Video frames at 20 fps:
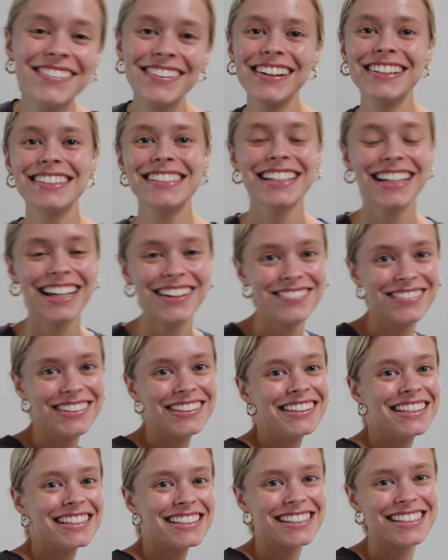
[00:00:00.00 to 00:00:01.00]
watching him
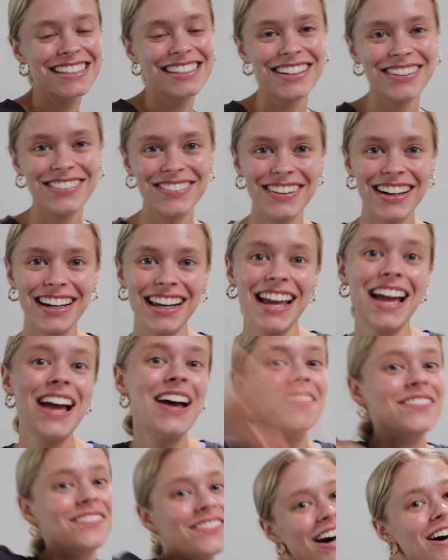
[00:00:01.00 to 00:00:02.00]
do this is so funny.
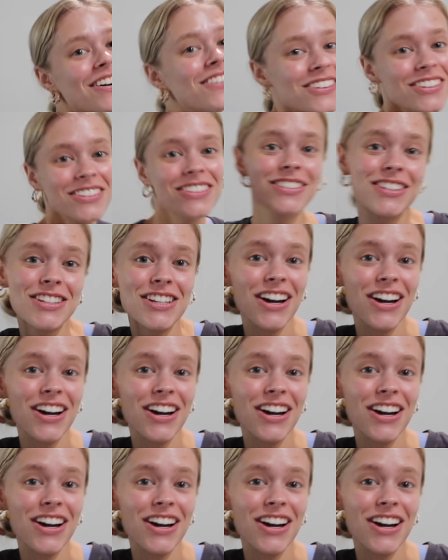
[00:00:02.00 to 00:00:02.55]
But we'll